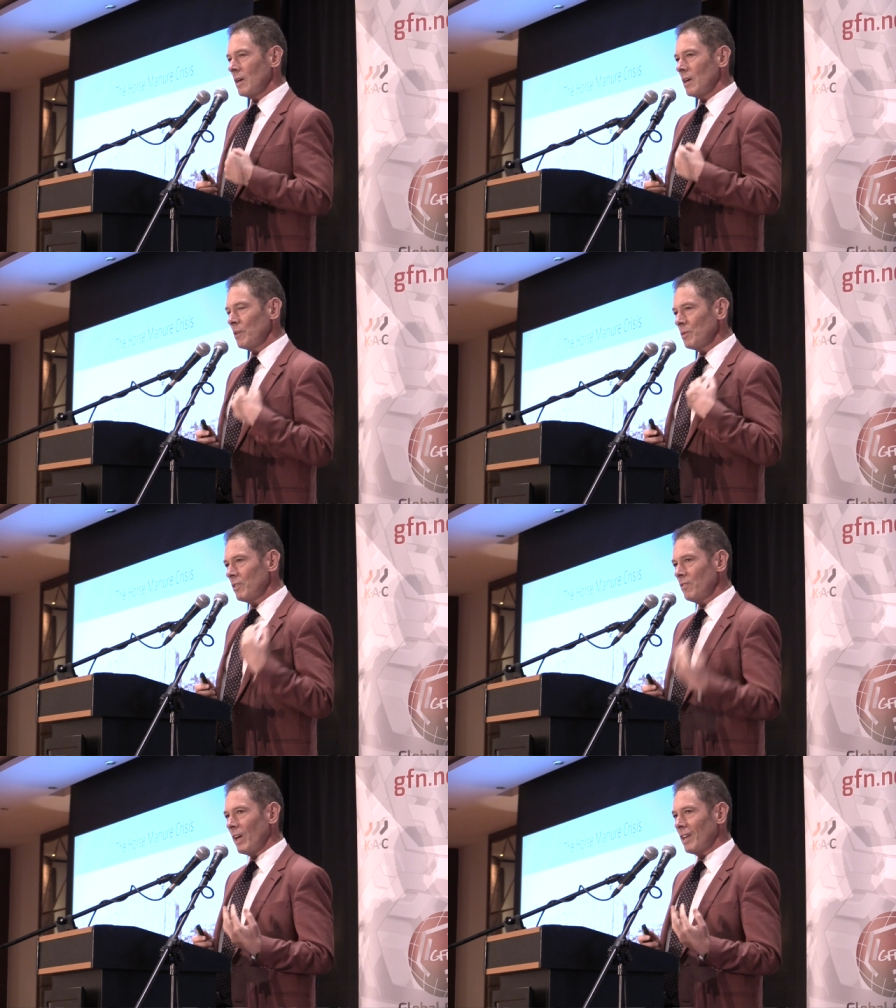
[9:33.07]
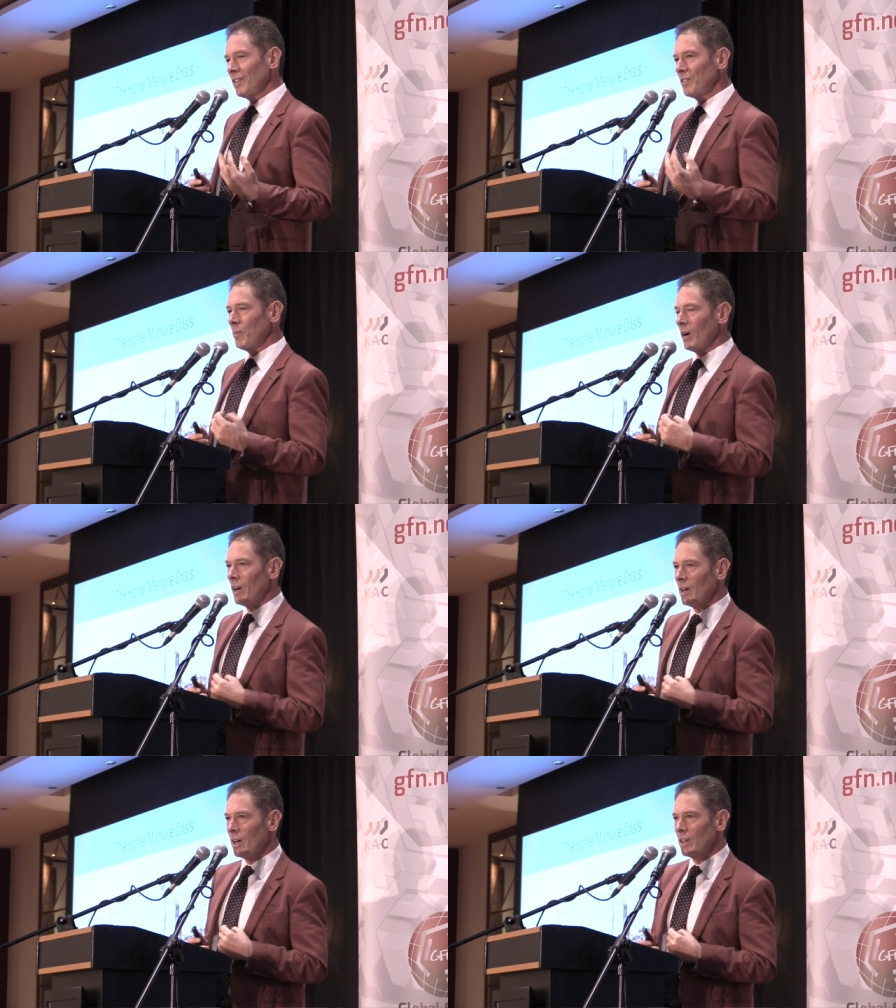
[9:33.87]
It was invented
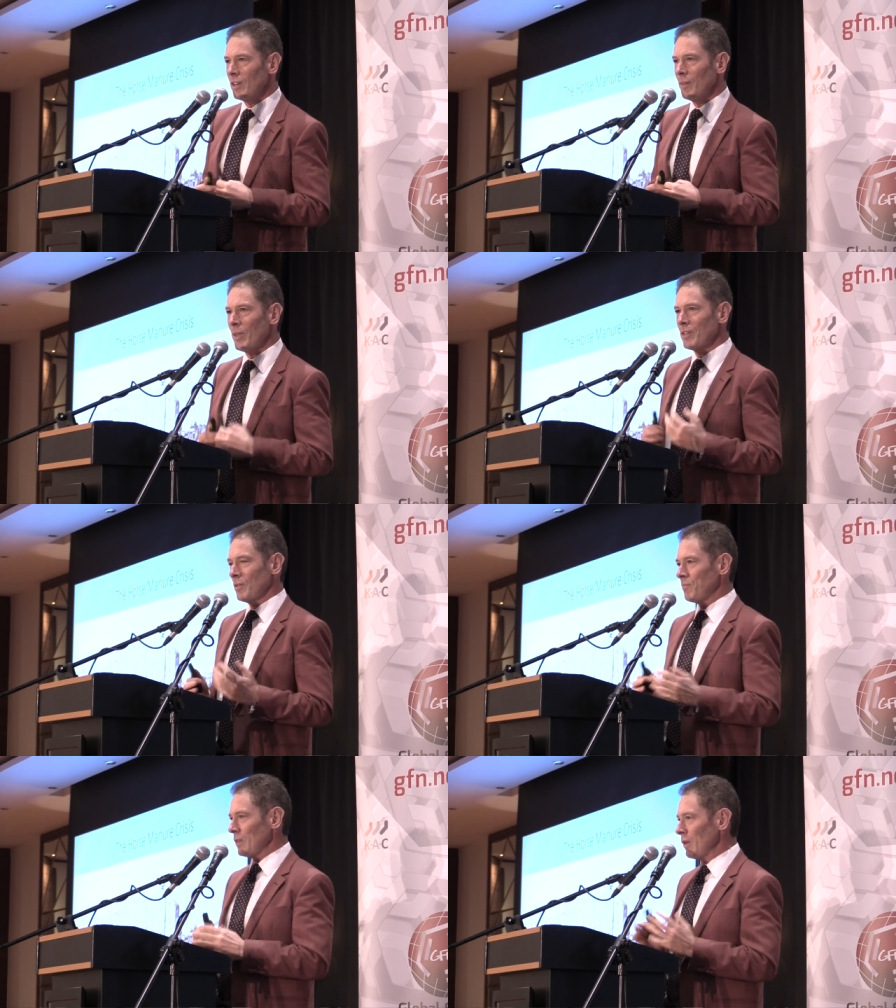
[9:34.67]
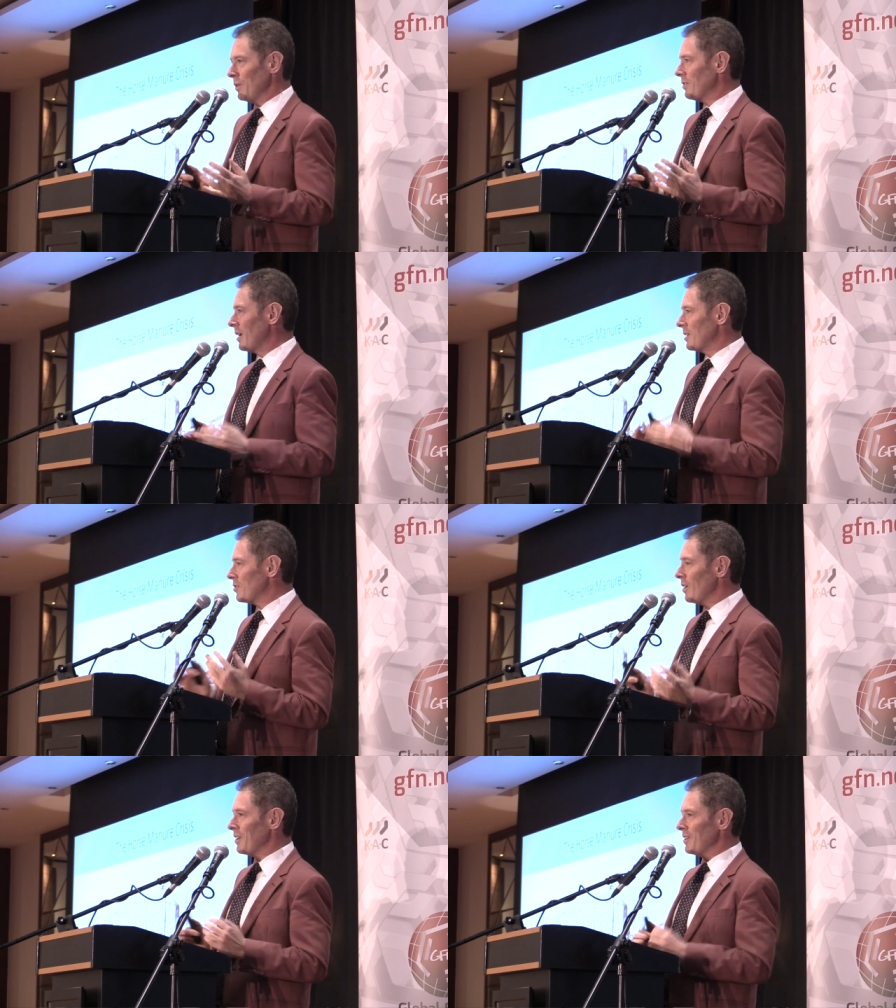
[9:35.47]
by a, um, as I learned today, a
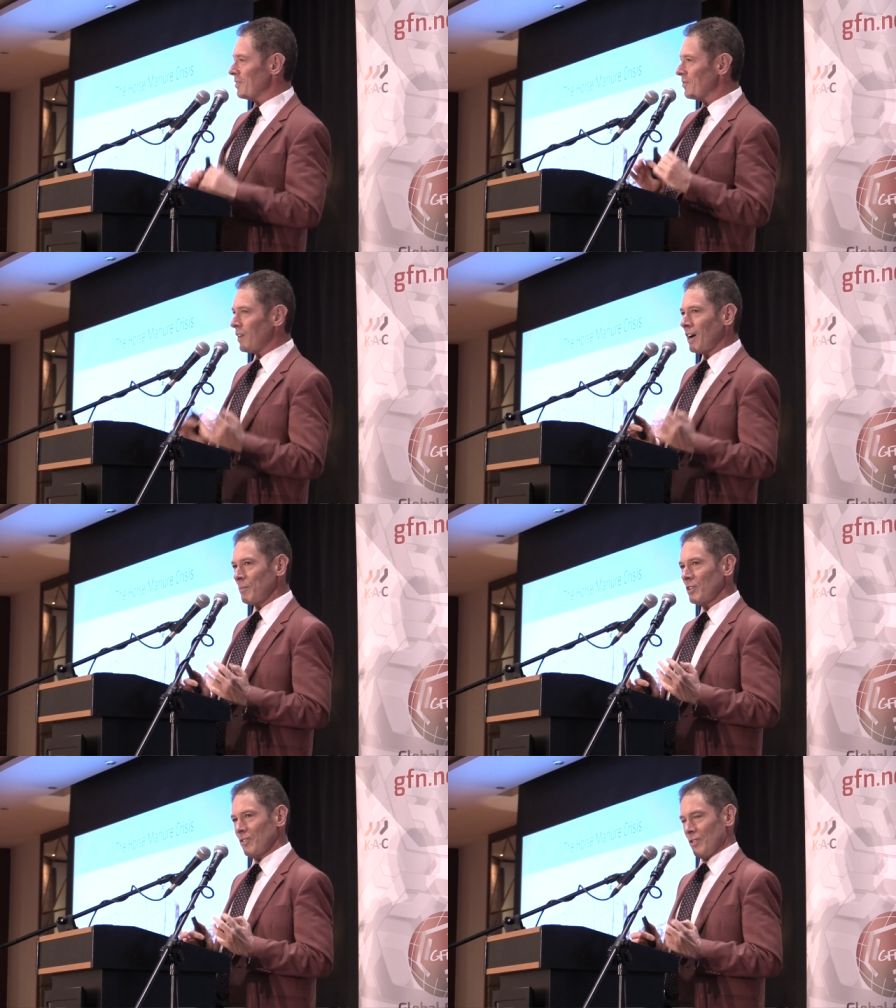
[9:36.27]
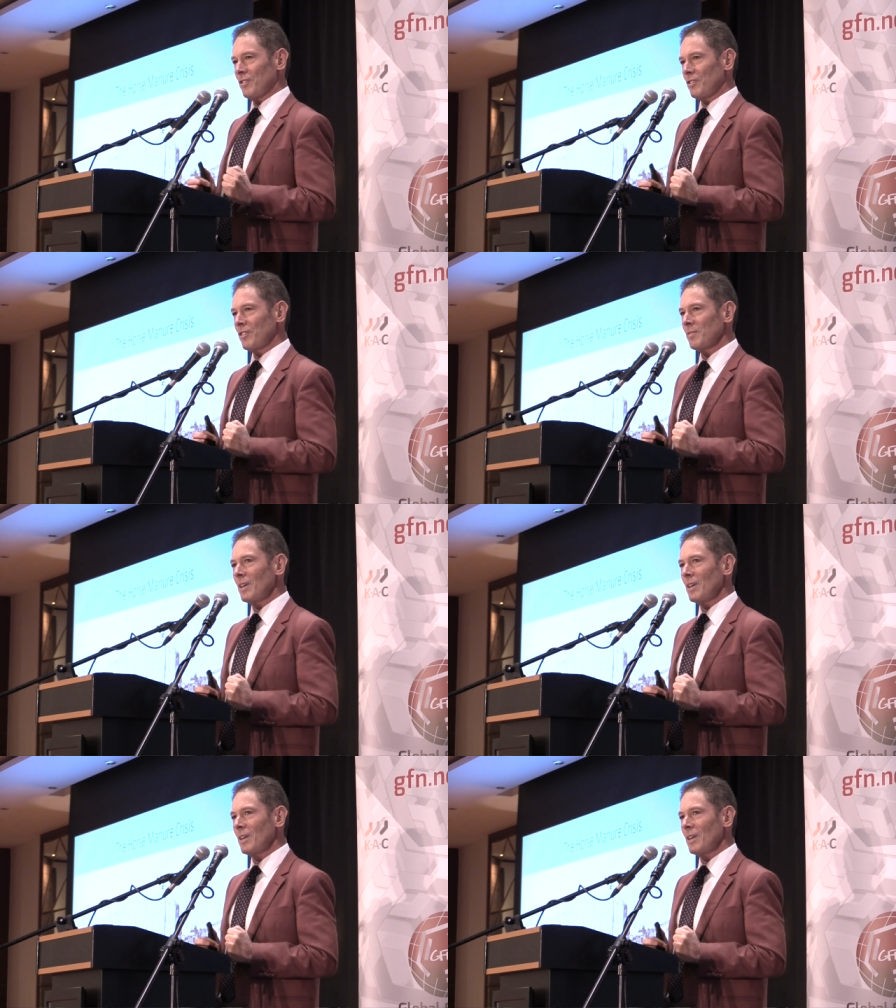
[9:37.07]
Chinese pharmacist